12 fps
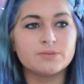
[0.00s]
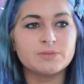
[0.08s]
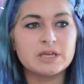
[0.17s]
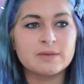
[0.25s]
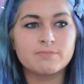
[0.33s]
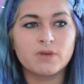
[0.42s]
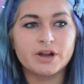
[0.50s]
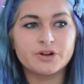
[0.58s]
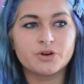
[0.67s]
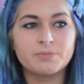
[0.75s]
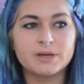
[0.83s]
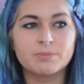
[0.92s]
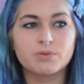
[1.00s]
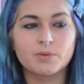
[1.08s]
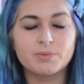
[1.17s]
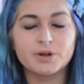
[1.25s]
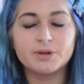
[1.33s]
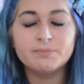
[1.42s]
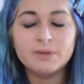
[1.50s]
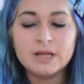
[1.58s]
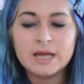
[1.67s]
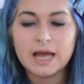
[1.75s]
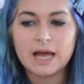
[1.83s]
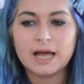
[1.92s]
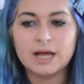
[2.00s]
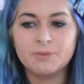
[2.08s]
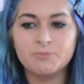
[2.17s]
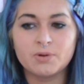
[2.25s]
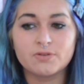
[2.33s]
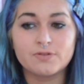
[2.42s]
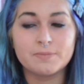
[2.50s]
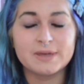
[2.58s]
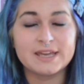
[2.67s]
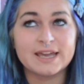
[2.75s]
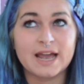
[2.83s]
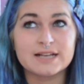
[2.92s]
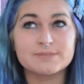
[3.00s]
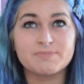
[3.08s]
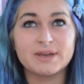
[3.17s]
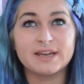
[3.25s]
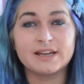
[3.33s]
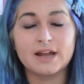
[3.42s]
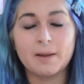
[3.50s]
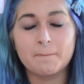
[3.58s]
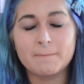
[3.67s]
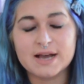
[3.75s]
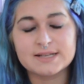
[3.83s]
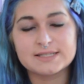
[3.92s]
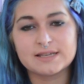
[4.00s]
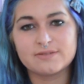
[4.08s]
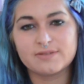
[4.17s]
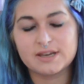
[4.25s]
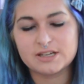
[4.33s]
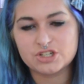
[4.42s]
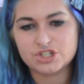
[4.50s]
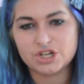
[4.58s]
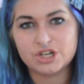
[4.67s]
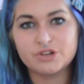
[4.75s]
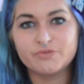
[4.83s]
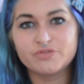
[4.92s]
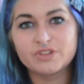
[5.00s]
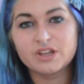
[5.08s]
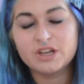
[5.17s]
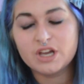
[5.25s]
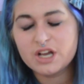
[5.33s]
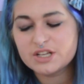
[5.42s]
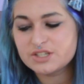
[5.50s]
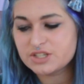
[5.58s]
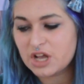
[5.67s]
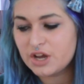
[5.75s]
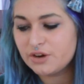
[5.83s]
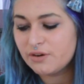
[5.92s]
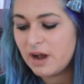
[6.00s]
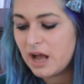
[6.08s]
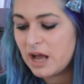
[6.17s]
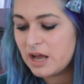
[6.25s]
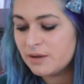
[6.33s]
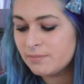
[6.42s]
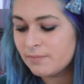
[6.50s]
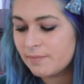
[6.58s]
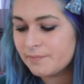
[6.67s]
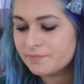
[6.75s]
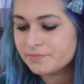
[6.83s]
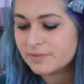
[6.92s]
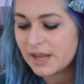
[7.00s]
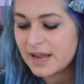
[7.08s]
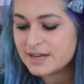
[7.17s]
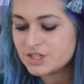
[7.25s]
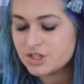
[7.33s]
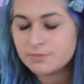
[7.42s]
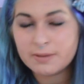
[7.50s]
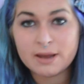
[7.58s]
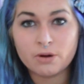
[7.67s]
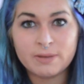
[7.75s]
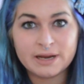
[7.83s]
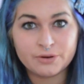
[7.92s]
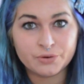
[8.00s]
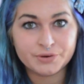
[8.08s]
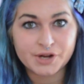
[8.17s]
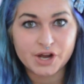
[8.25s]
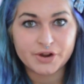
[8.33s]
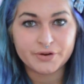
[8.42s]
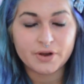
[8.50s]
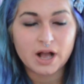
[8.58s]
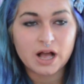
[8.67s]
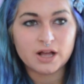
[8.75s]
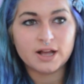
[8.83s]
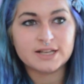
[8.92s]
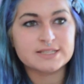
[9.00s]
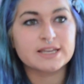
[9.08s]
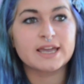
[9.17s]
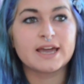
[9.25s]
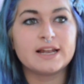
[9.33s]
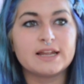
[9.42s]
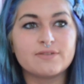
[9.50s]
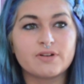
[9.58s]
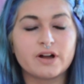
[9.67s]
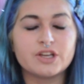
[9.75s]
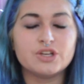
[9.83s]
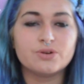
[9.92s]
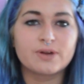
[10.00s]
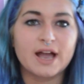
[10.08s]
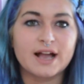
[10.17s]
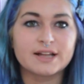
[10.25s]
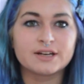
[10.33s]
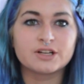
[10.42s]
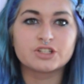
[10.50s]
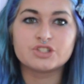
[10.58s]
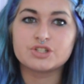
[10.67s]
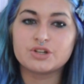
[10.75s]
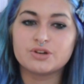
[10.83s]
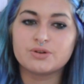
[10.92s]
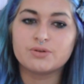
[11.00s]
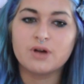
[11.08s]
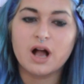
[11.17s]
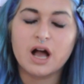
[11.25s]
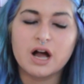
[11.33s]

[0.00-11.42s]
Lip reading: It might not be a problem, but for me it has been a massive issue. So as you may or may not know, as a care leaver you can do